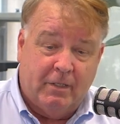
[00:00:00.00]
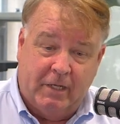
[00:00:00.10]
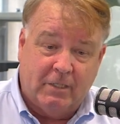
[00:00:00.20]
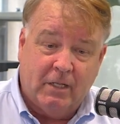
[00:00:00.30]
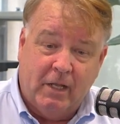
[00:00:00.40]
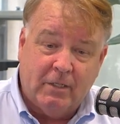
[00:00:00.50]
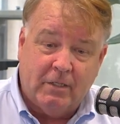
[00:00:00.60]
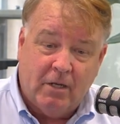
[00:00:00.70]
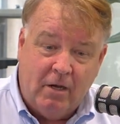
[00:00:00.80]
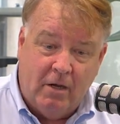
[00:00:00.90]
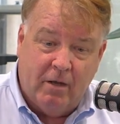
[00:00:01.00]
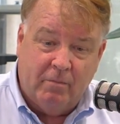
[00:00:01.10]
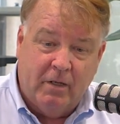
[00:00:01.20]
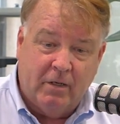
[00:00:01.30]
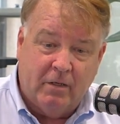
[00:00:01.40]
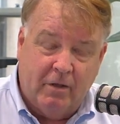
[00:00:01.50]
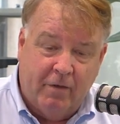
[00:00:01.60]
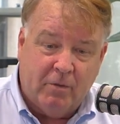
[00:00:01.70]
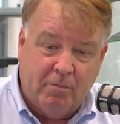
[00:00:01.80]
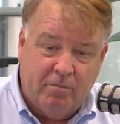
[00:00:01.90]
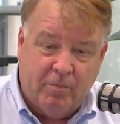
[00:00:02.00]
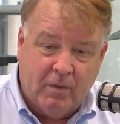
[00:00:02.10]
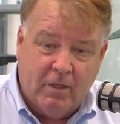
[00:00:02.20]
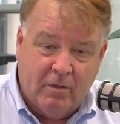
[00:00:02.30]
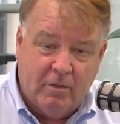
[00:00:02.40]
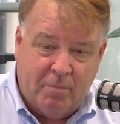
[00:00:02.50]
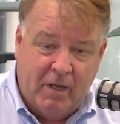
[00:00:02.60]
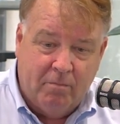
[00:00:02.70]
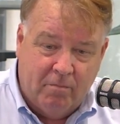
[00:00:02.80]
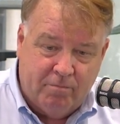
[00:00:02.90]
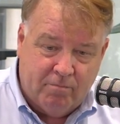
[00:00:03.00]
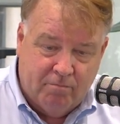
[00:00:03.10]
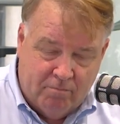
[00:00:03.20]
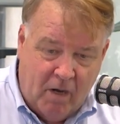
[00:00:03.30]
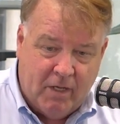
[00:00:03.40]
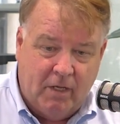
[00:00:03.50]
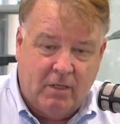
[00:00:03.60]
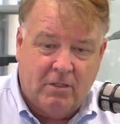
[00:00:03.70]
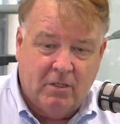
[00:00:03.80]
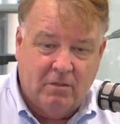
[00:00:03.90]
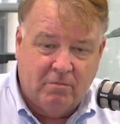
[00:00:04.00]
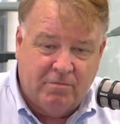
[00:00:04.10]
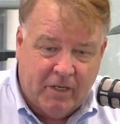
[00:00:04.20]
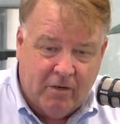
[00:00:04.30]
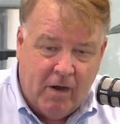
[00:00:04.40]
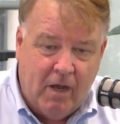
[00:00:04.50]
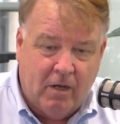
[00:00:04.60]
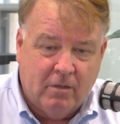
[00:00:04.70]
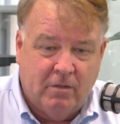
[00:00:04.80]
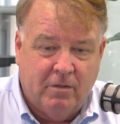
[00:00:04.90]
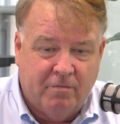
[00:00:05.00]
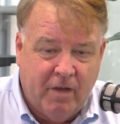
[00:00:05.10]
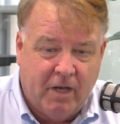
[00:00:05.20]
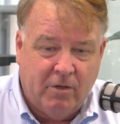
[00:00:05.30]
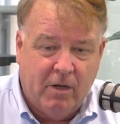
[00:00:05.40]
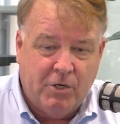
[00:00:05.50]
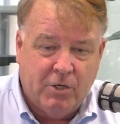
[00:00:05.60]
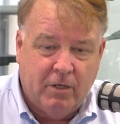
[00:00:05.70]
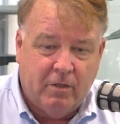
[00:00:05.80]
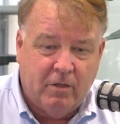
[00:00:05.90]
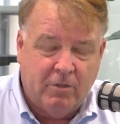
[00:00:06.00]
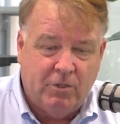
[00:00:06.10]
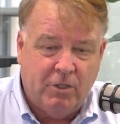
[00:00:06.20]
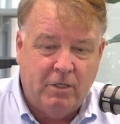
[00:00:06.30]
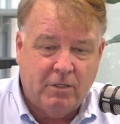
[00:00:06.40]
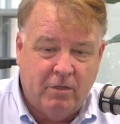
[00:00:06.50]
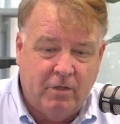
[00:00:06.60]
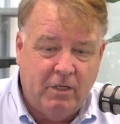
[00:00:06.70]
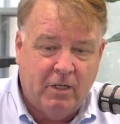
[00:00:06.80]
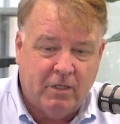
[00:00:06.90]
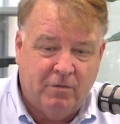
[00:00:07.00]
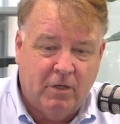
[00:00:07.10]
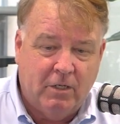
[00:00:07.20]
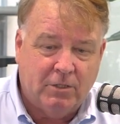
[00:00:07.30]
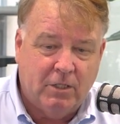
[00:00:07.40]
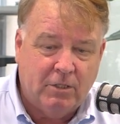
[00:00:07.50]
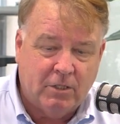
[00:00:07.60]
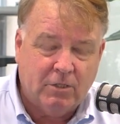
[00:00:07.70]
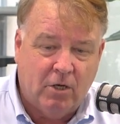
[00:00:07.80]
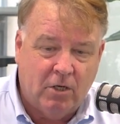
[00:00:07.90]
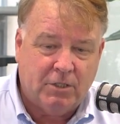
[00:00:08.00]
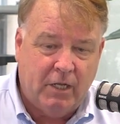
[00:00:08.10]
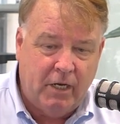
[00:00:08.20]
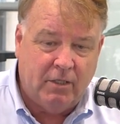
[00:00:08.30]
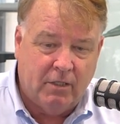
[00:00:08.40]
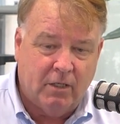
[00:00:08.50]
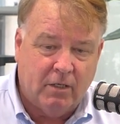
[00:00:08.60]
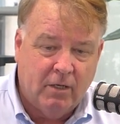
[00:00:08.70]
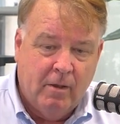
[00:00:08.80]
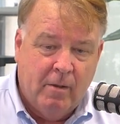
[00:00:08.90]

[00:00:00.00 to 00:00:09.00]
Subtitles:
takes a lot of time. You have to spend money to figure out the valuation. The genius of the index fund is it doesn't cost anything